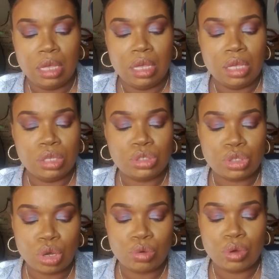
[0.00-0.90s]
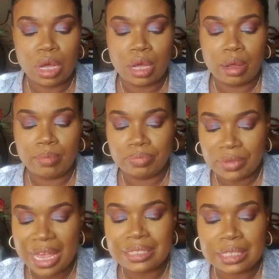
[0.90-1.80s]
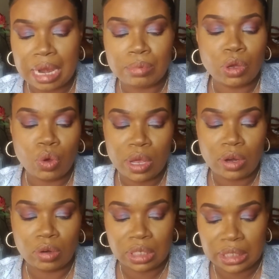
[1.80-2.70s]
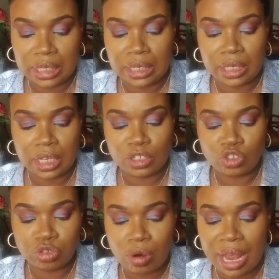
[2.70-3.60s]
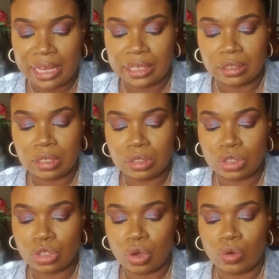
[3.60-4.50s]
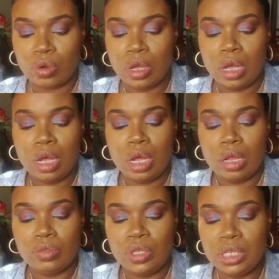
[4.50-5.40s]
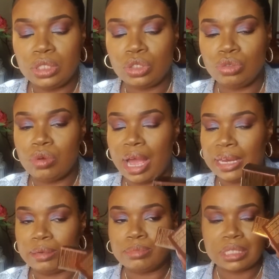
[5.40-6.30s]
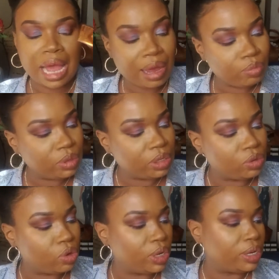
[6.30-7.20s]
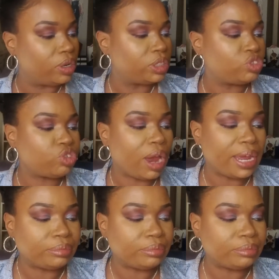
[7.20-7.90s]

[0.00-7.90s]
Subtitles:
So I said I would go ahead on and get it and try it. So these two items I will go ahead on and try.